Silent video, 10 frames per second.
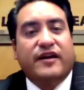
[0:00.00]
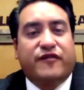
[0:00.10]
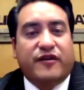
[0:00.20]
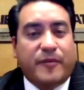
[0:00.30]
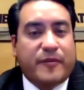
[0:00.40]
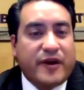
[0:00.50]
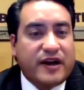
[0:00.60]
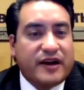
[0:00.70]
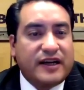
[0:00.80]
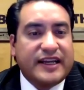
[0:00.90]

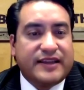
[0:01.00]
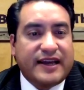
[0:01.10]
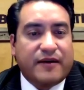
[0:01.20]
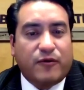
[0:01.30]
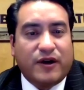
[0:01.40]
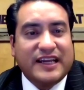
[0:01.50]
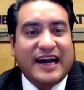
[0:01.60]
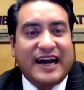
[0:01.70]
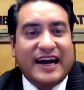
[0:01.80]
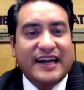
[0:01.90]
Apparently that one
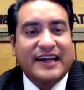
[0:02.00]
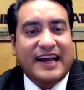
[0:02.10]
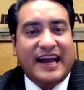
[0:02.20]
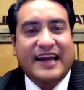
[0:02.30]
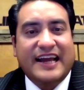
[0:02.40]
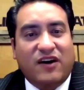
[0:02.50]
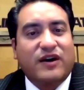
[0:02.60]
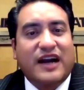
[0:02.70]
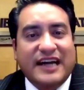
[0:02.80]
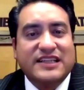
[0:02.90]
guy had all
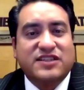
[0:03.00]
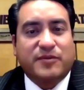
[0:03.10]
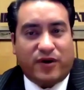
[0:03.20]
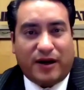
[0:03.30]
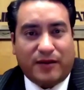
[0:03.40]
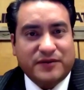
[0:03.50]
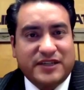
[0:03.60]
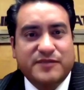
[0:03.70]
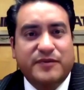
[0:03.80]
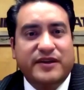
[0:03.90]
kinds of problems.
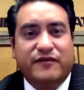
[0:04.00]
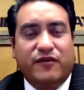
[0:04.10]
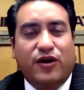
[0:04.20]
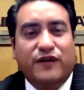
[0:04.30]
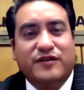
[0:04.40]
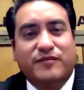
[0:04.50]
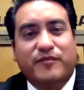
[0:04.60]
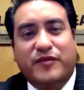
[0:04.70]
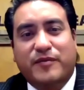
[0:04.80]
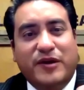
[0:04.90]
He's been involved in
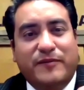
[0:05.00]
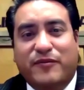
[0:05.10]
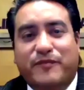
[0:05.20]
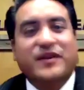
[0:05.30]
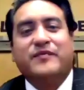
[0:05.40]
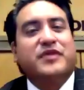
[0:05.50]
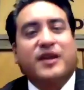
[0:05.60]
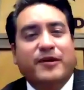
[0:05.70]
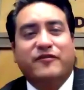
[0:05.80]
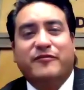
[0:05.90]
people
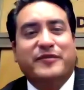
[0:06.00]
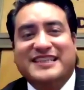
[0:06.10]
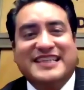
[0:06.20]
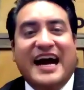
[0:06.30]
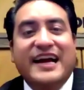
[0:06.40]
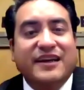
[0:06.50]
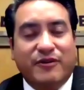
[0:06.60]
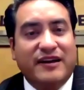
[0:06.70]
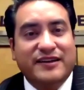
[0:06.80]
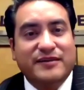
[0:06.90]
have been dying
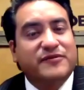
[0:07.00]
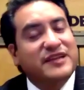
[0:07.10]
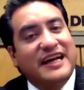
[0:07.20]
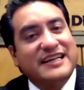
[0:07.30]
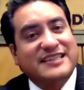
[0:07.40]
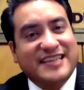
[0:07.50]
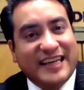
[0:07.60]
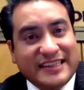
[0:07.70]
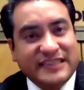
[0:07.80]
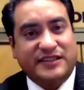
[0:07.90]
around him for the last 10
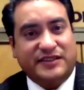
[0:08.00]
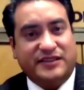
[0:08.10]
years.